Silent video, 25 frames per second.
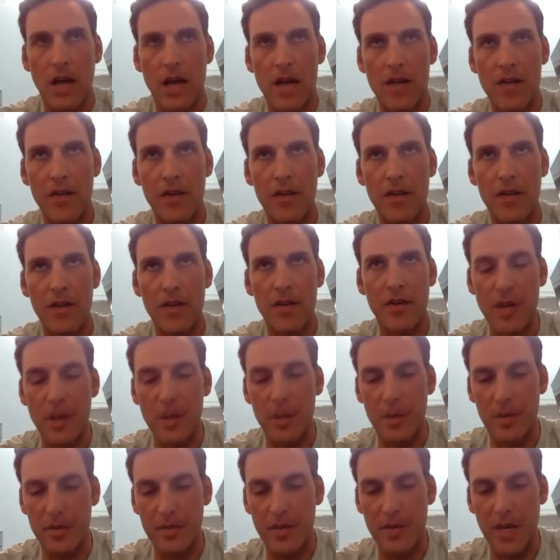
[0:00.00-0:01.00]
I've interviewed a
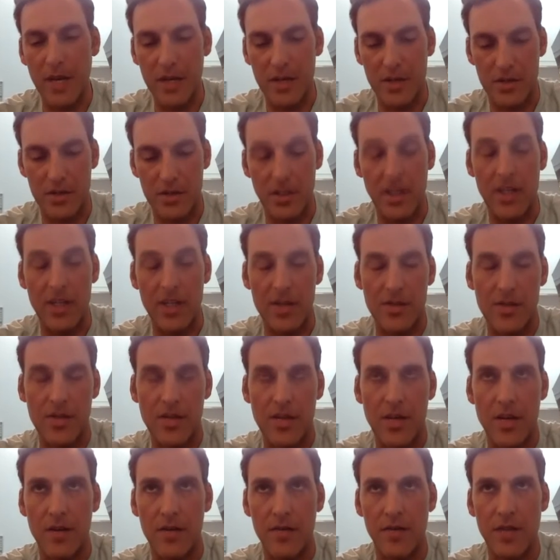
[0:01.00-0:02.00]
number of doctors like
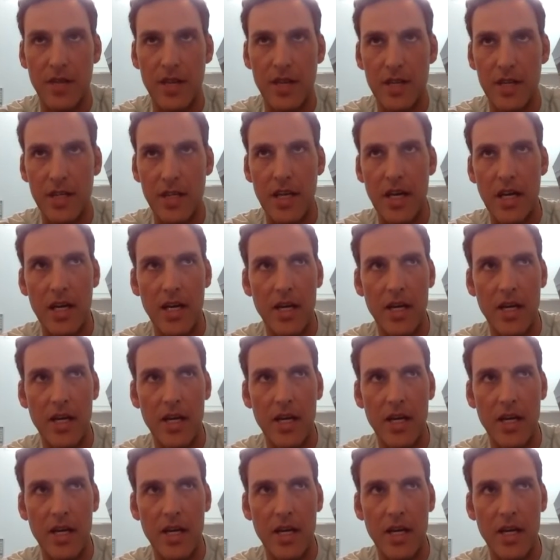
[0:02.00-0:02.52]
yourself that,